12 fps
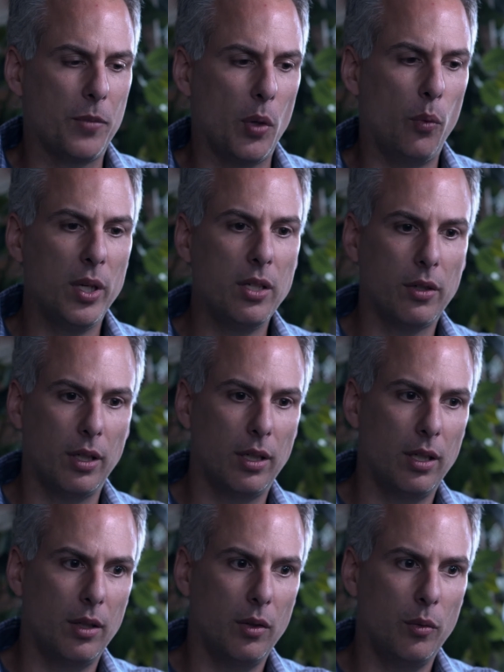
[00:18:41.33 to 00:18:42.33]
When you're
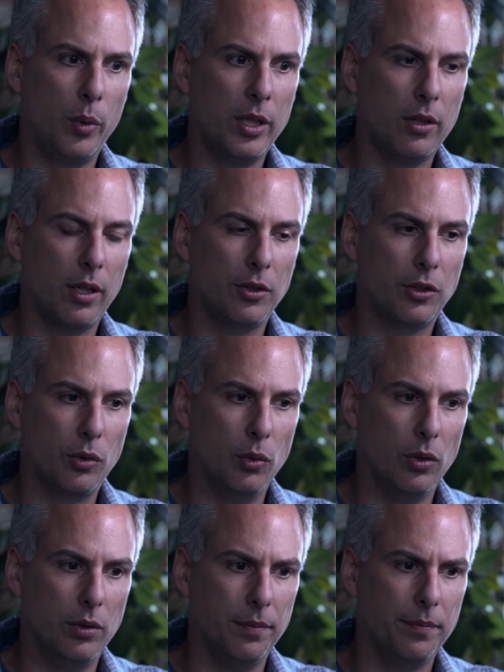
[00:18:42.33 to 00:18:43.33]
at a
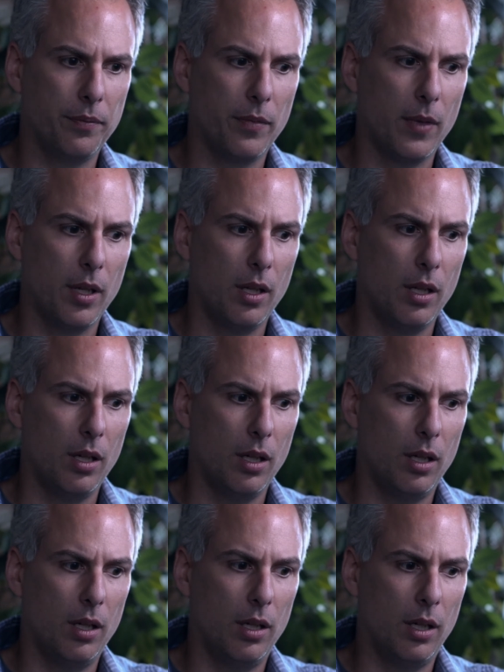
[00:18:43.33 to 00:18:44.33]
school,
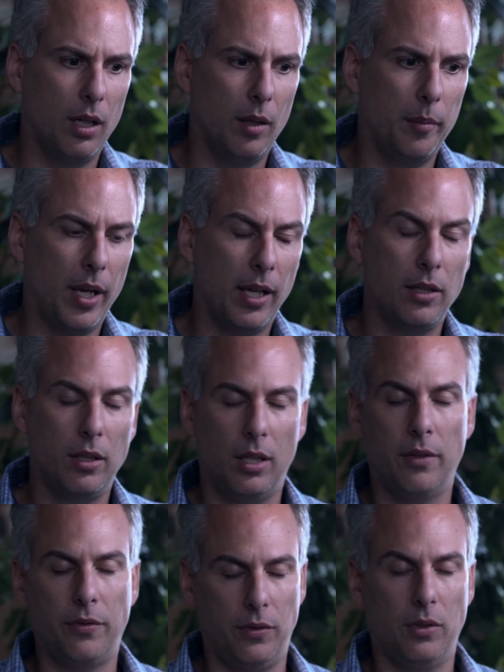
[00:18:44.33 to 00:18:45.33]
and
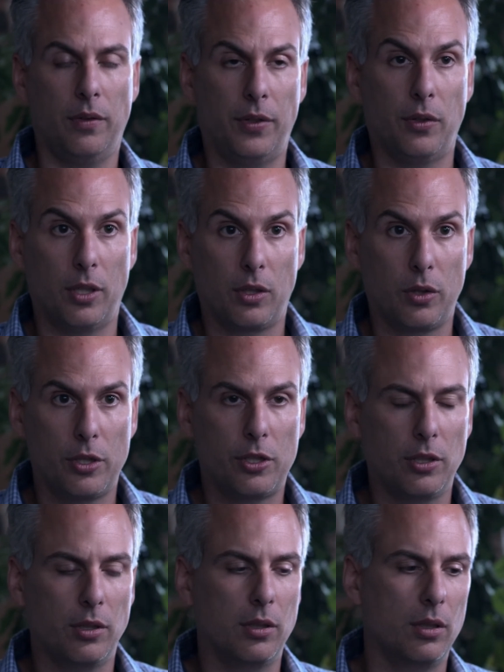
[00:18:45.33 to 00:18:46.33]
if you're a
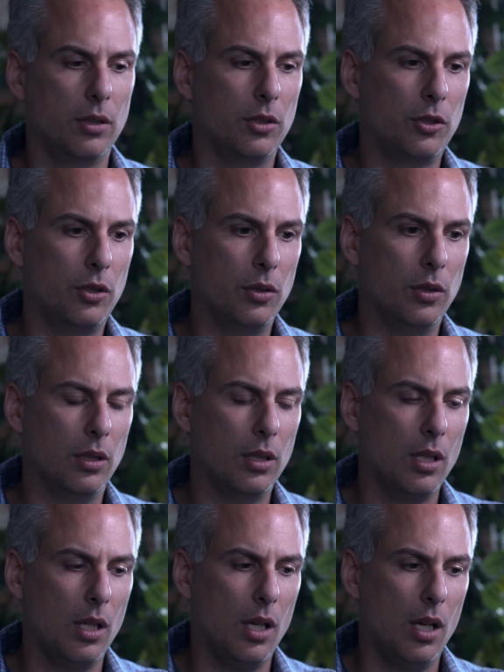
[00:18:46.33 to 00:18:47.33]
Christian student,
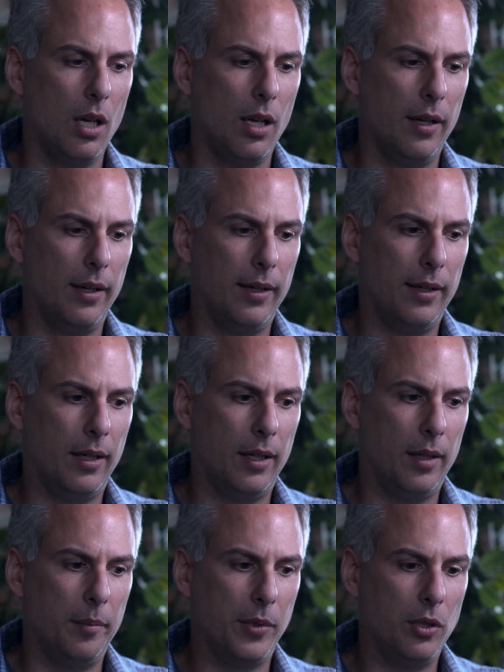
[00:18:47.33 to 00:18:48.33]

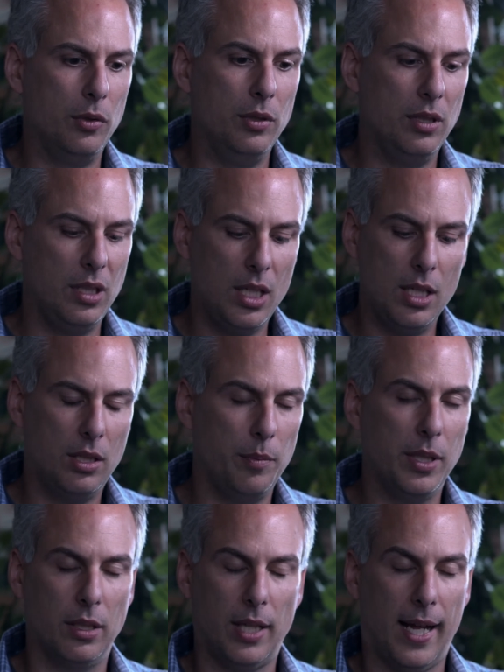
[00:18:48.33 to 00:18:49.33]
you need to
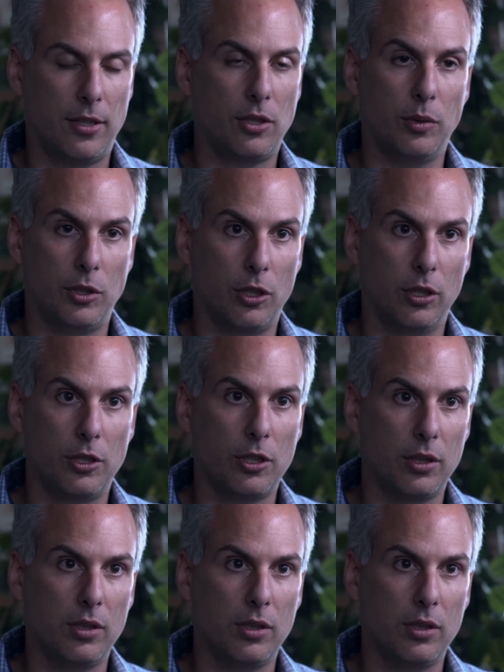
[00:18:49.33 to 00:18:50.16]
be attached to a church,